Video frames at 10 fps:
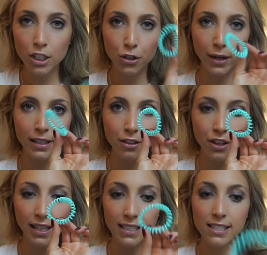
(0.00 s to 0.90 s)
Great little
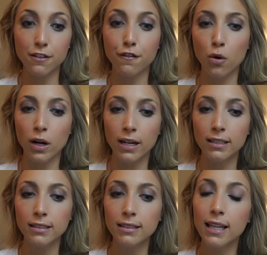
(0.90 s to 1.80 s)
things.
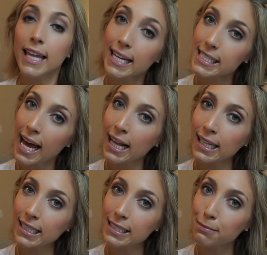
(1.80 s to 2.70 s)
Sephora, thanks
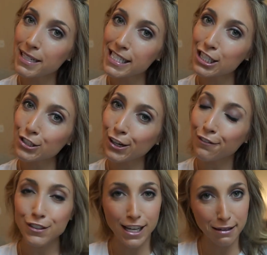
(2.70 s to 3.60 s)
Alex, my
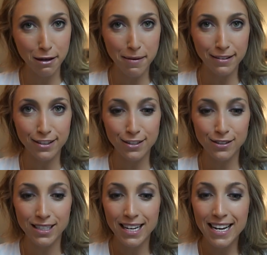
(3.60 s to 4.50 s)
sister, for telling me about
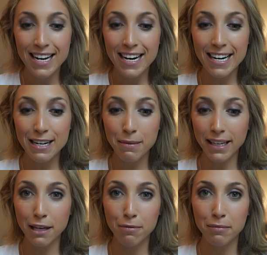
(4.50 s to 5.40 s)
those.
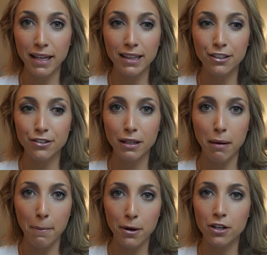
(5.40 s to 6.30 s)
I keep them like literally in
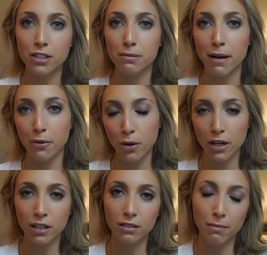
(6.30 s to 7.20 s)
my purse, my
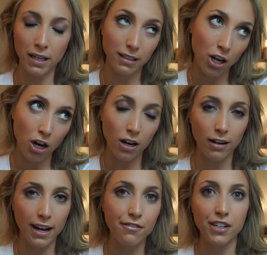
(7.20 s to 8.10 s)
work, my
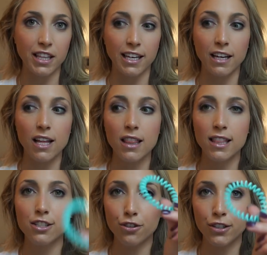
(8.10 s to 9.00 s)
car, everything.
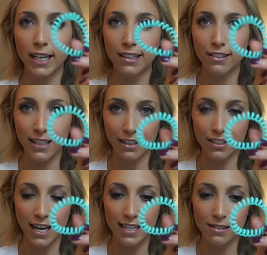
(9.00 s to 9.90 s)
These are great little hair
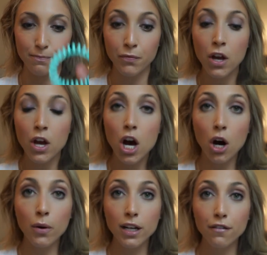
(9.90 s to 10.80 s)
ties.
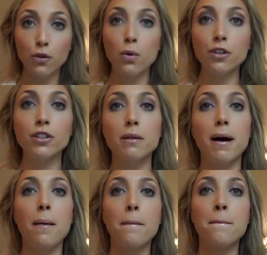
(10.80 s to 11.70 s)
Oh, and if you're wondering
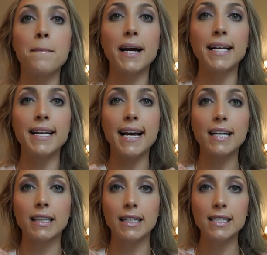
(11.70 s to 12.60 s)
about my
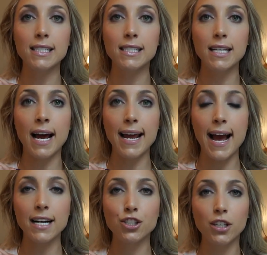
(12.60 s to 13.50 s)
necklace, I
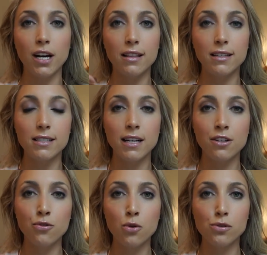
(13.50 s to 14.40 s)
actually got this
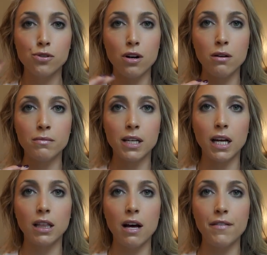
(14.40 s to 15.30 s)
at Nordstrom's and
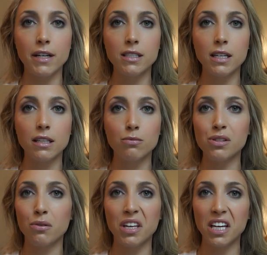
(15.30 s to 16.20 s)
I love it. It
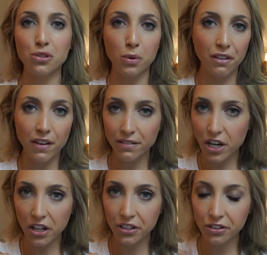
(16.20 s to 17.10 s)
was only like
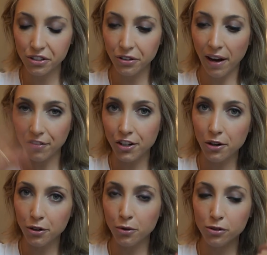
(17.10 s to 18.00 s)
$25, so you have to
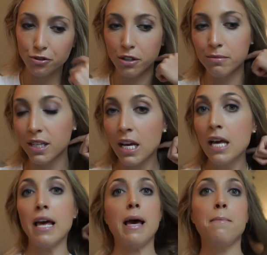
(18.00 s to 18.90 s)
go to Nordstrom's
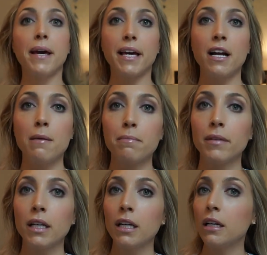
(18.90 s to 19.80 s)
and pick it up.
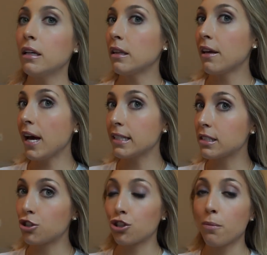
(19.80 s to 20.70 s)
They
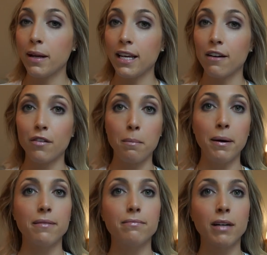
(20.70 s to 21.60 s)
had so many of them,
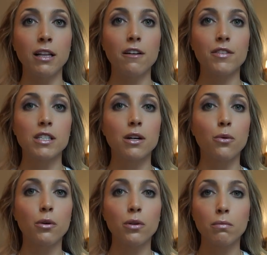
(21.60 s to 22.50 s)
but I love this. I
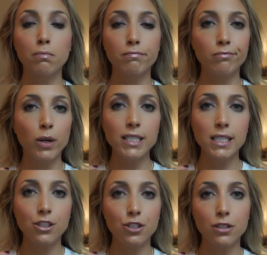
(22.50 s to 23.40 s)
wear it with white
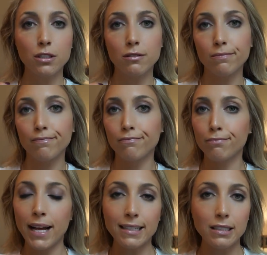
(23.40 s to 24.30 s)
t-shirts,
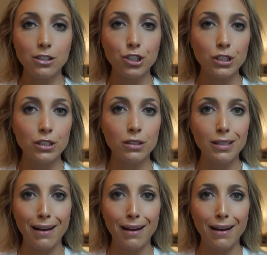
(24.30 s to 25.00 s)
black t-shirts.